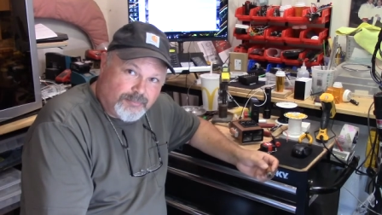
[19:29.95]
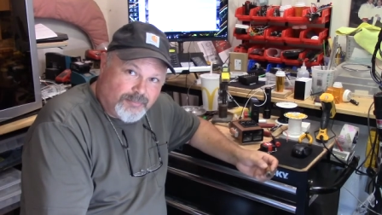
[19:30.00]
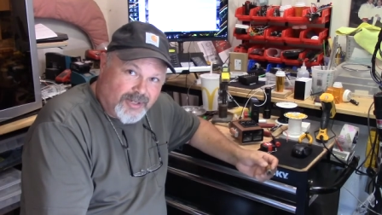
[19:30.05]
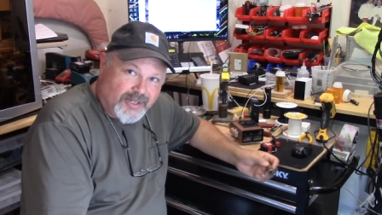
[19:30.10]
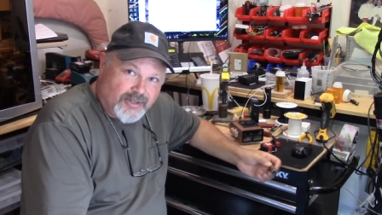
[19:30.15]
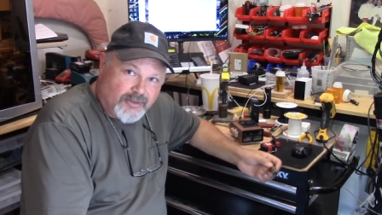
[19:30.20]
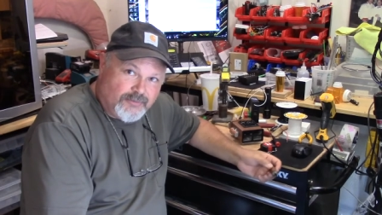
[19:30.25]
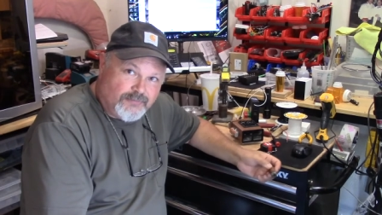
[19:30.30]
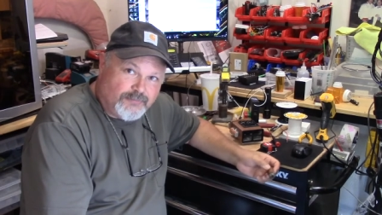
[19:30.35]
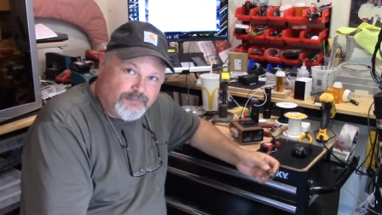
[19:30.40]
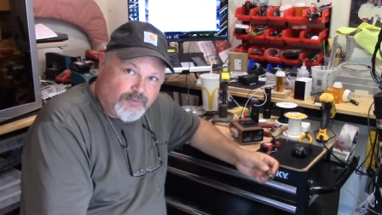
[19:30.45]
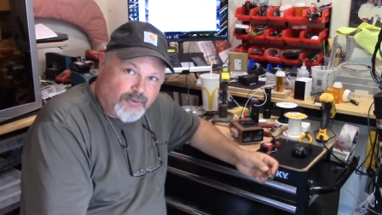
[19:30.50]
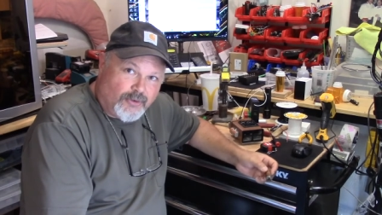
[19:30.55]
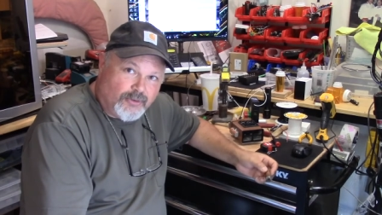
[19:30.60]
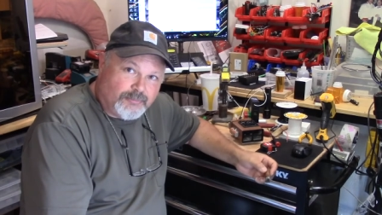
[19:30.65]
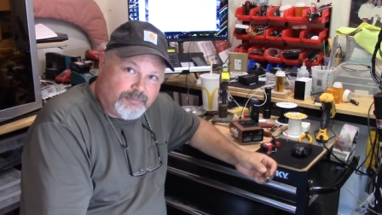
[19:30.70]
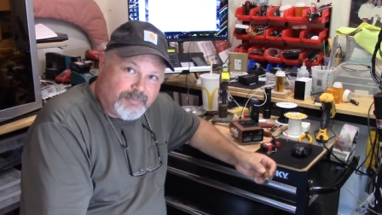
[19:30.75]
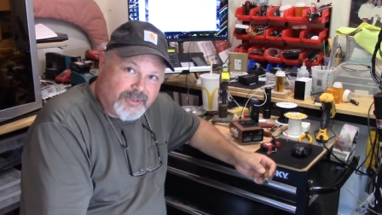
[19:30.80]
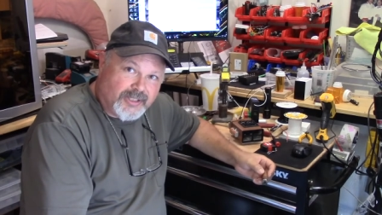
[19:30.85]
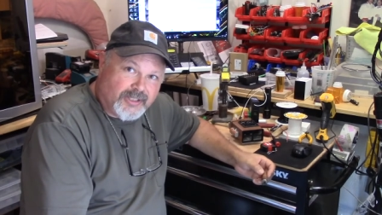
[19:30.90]
my own
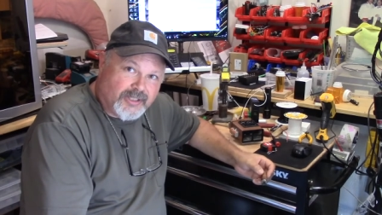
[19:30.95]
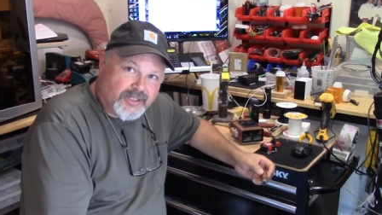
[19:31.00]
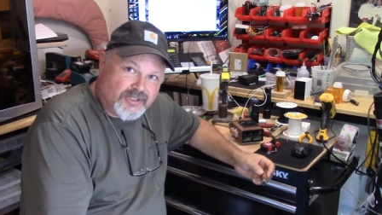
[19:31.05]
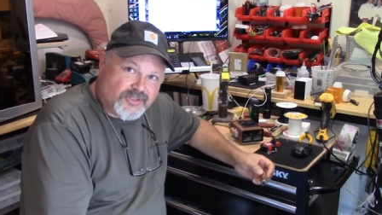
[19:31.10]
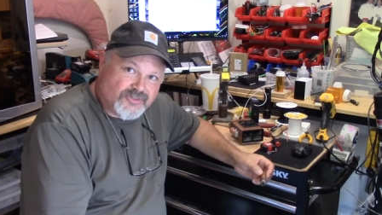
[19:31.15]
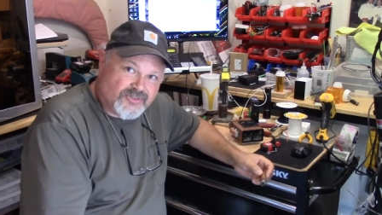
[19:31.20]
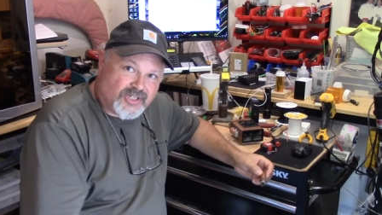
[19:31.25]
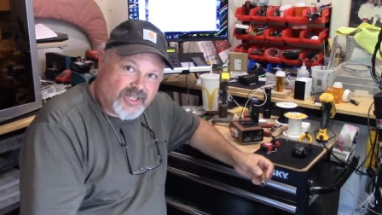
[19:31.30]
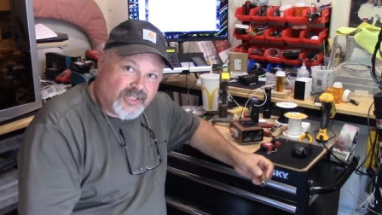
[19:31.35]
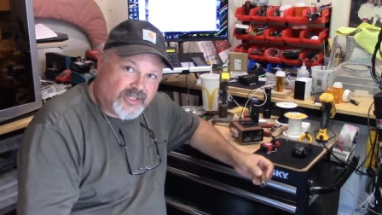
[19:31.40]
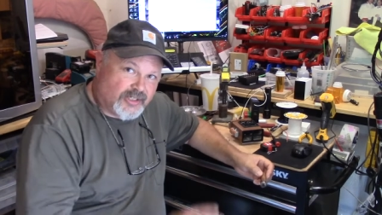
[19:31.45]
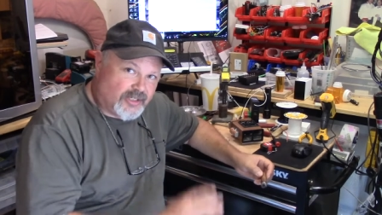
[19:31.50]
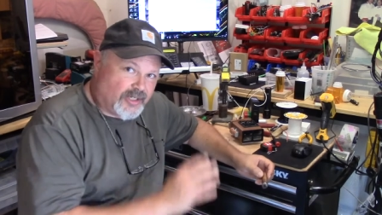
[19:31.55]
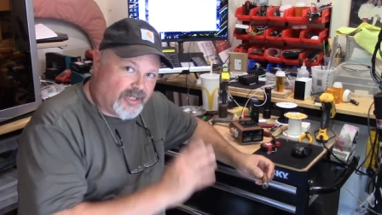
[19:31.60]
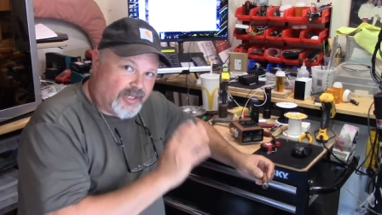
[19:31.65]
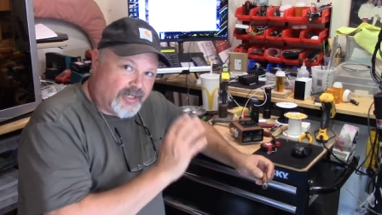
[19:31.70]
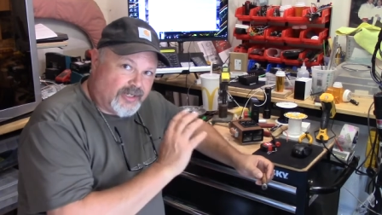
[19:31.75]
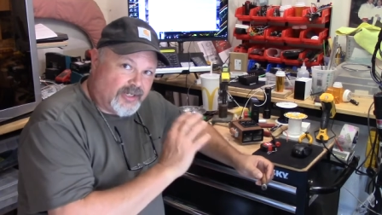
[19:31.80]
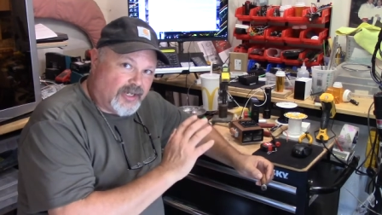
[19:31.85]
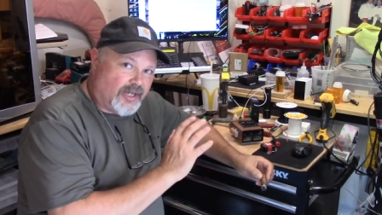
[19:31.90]
fault, because
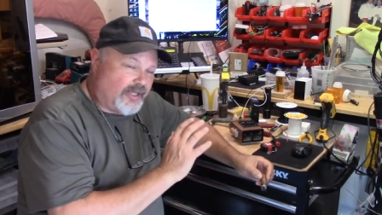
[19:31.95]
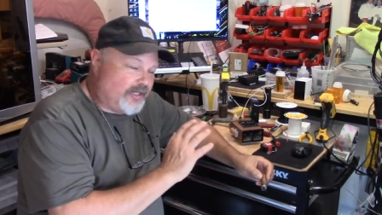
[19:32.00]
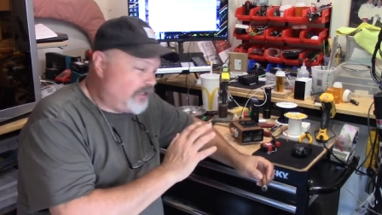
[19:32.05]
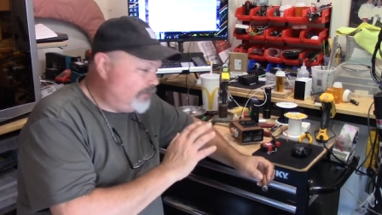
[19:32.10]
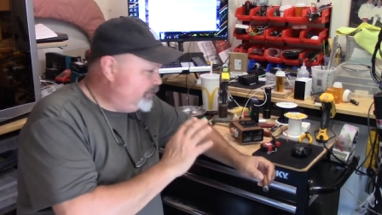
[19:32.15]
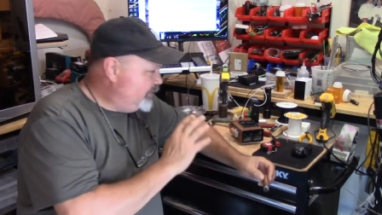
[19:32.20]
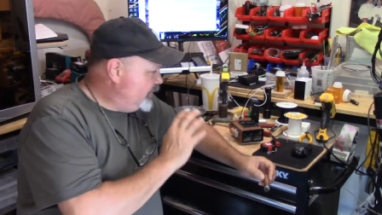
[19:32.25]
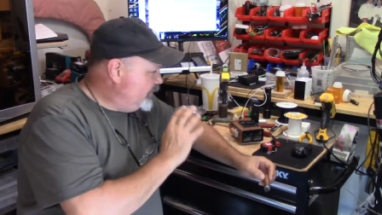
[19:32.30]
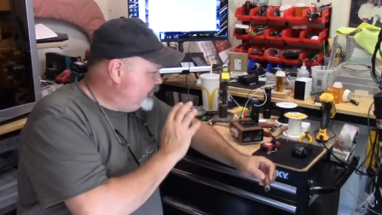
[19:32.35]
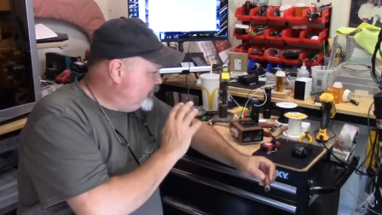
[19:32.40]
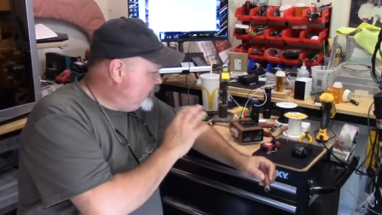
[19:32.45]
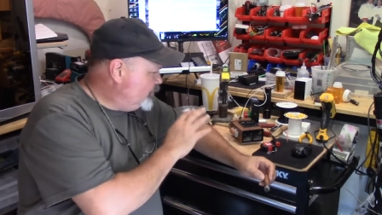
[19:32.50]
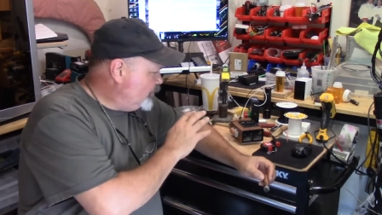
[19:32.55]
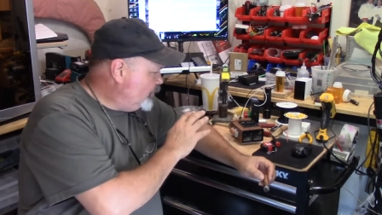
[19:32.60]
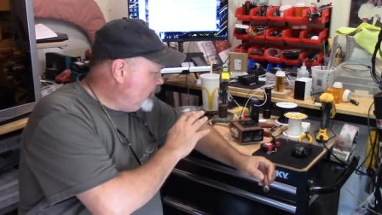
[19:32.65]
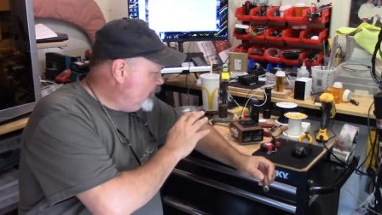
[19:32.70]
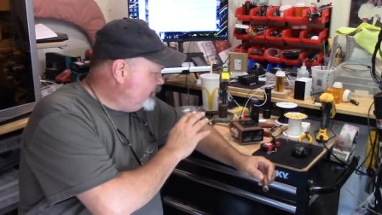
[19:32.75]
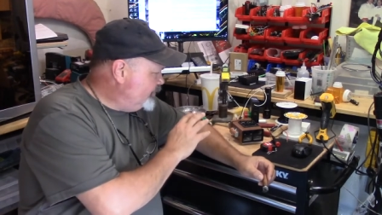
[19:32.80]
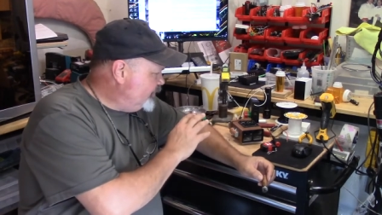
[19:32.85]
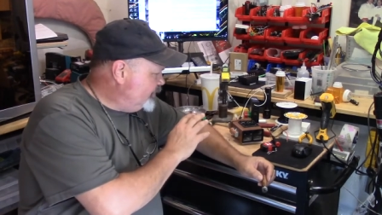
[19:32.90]
I got a bit
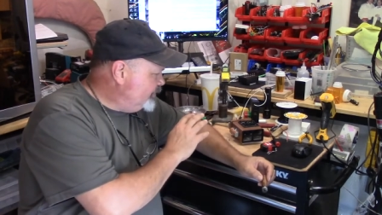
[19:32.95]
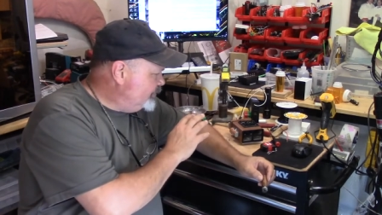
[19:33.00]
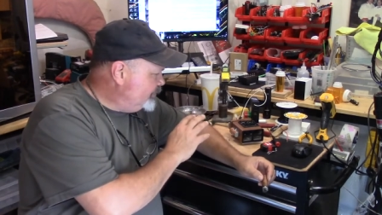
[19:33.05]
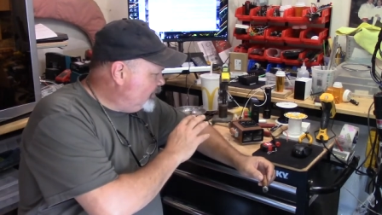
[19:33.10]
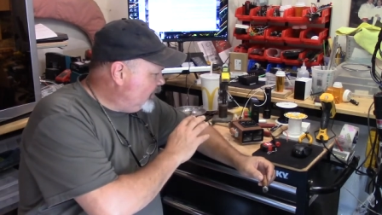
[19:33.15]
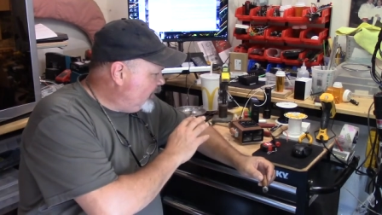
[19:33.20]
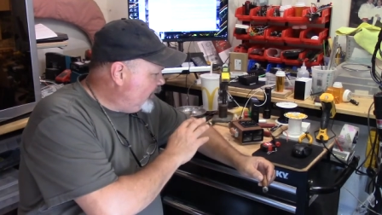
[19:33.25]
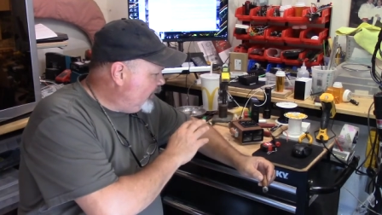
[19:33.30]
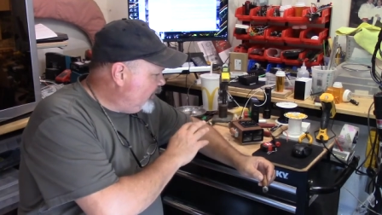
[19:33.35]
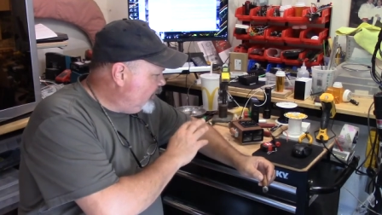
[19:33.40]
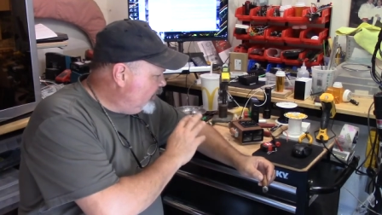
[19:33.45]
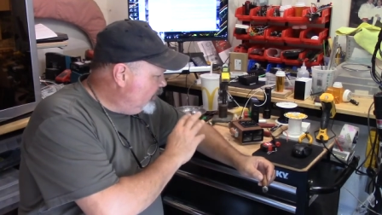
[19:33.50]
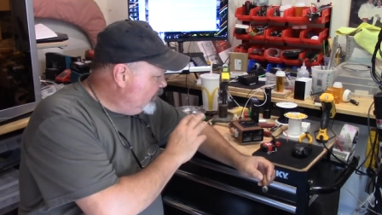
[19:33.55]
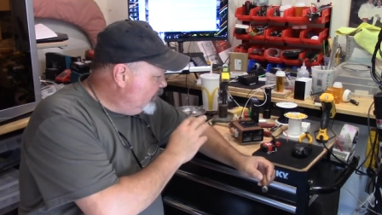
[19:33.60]
absorbed into my